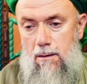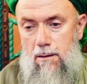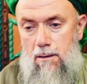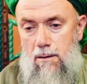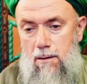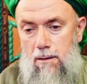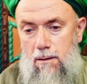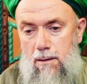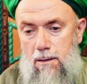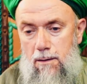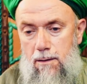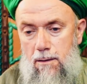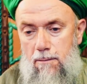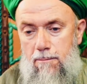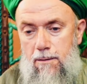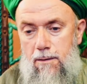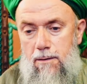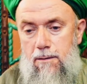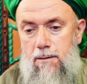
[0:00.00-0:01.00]
a little
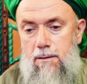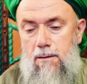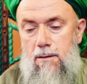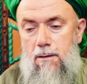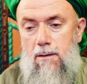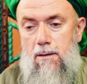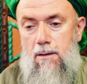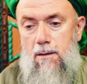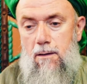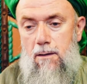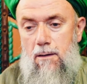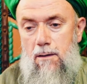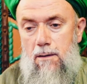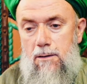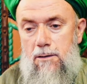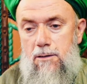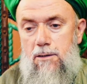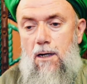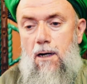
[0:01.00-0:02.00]
bit
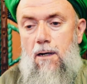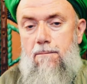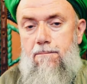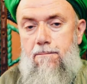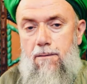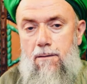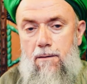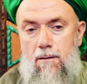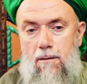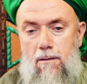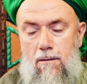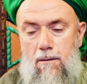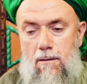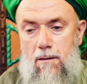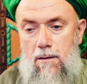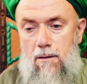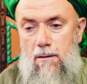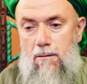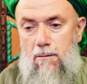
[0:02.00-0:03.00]
sharp
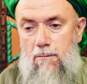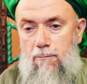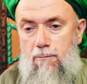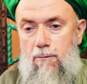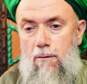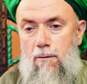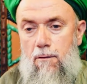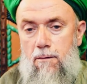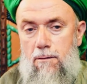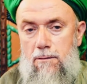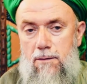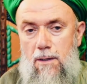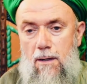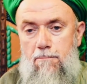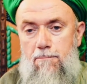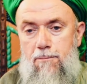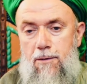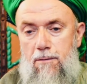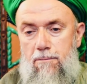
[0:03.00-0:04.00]
for
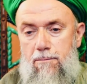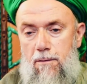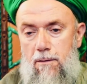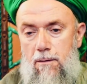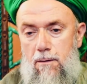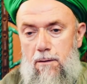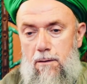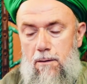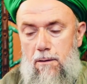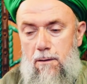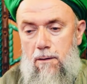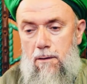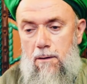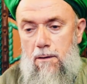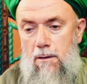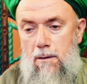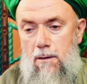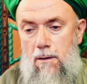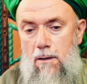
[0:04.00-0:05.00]
some people
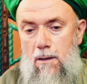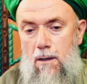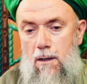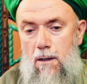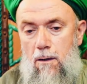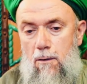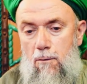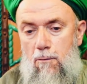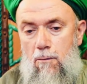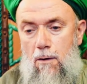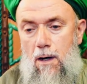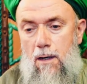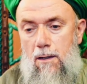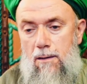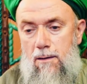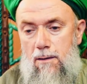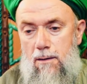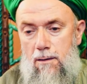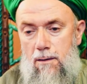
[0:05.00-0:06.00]
who are
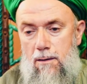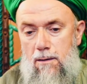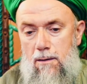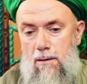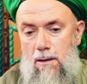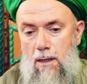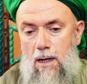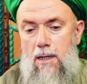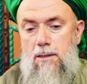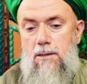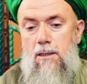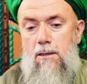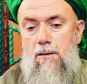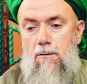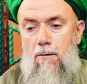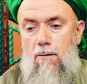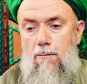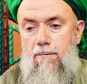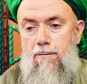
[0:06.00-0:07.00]

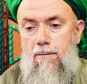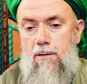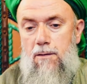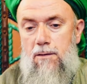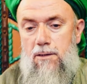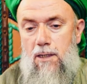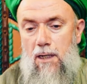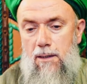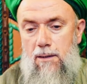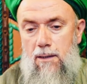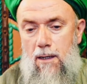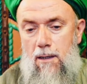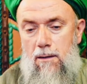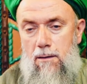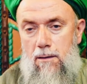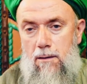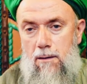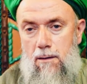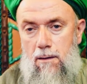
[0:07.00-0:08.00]
agent of
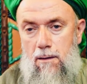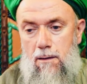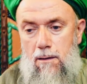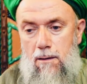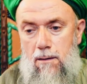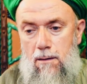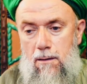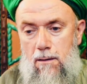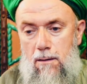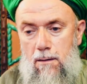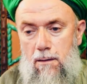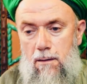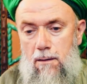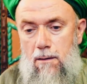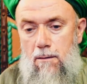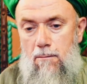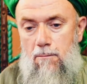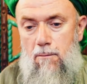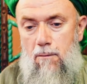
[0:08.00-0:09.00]
Shaytan,
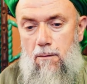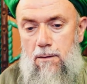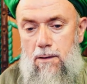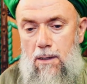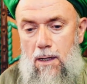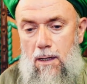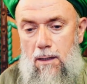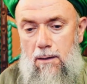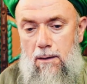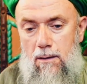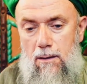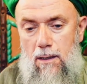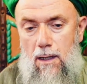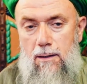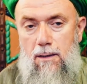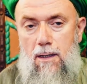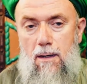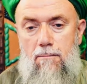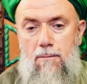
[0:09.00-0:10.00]
because they are
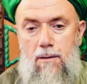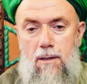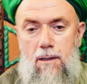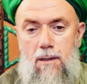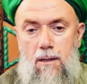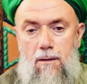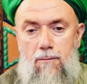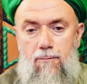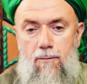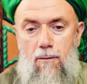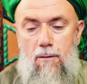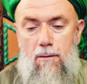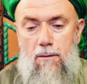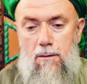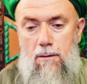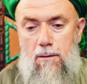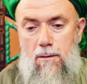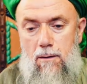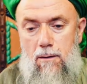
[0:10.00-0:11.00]
not coming here for